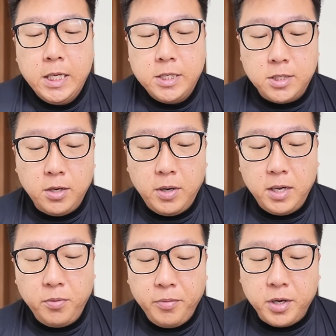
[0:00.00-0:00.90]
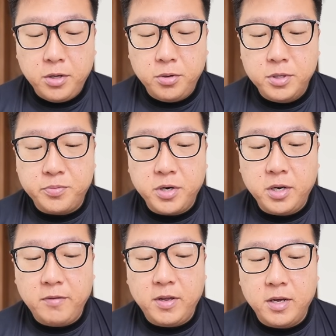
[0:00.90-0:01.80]
So what we're going to do is we're
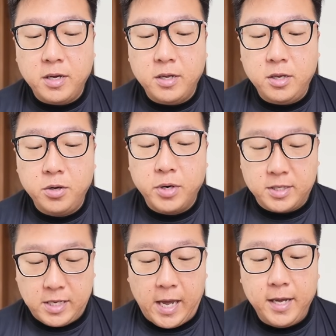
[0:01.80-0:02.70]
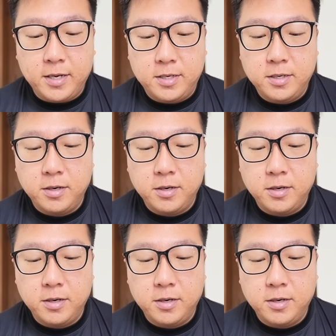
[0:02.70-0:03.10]
going to give it a new attack,